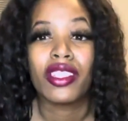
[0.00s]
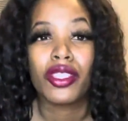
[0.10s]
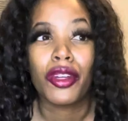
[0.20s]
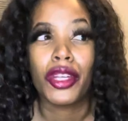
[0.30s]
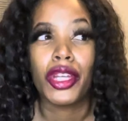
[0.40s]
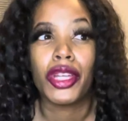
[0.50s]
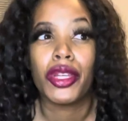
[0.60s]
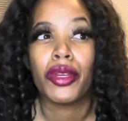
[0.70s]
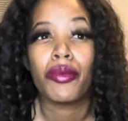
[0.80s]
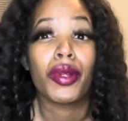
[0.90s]

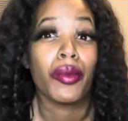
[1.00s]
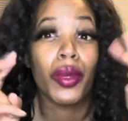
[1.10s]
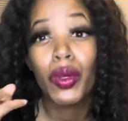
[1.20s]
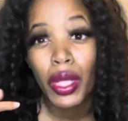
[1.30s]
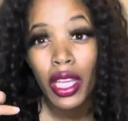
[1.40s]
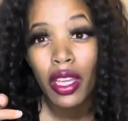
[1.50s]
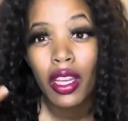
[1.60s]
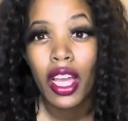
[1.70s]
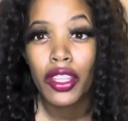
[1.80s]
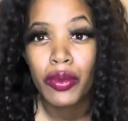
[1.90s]
started promoting
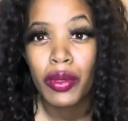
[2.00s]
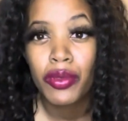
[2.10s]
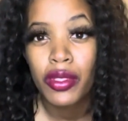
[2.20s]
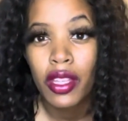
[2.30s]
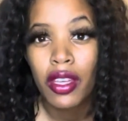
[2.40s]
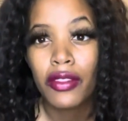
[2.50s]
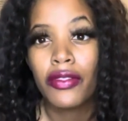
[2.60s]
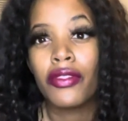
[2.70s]
other people's stuff